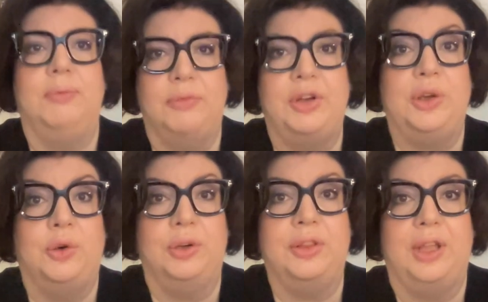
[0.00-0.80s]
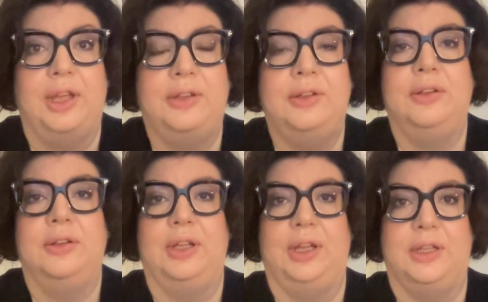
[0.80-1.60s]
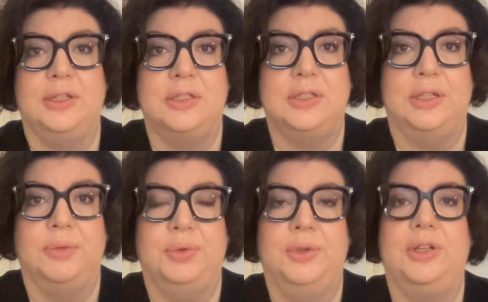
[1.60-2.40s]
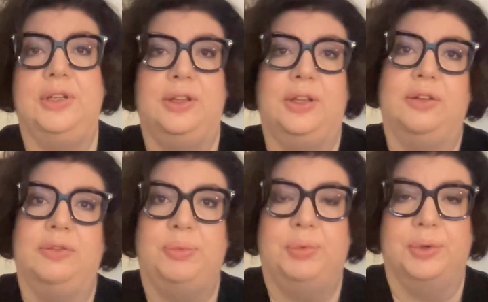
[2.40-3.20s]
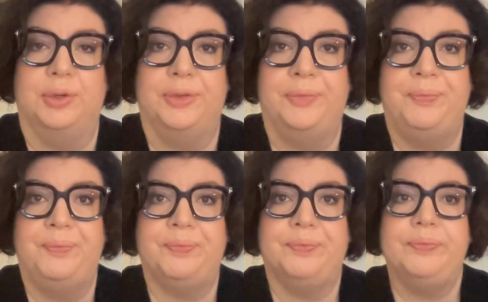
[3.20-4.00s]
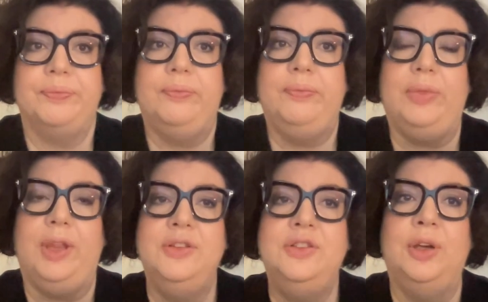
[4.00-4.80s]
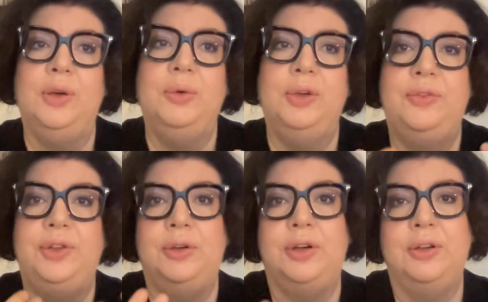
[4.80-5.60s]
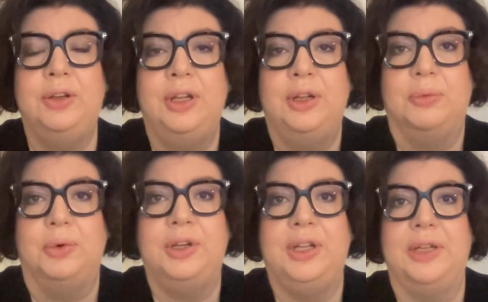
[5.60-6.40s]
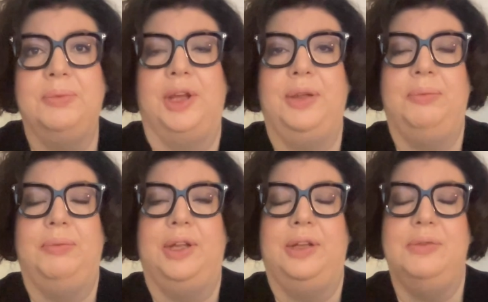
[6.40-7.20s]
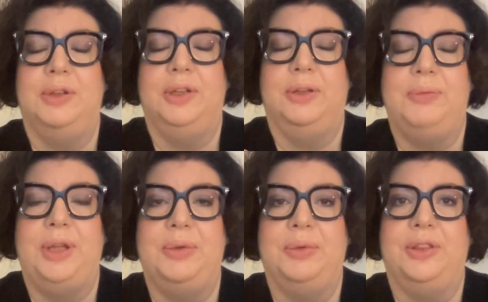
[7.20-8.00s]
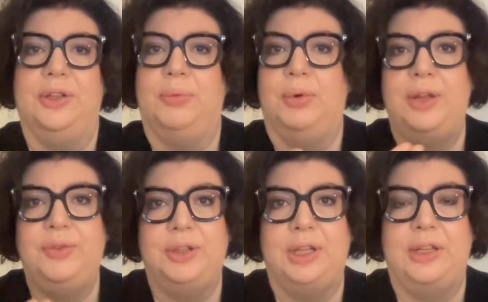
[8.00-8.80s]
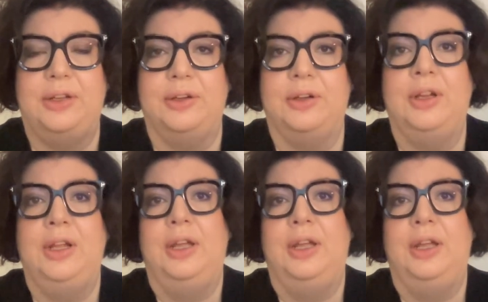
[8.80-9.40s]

record that and put it in that report. So if you're working maybe with a private lender,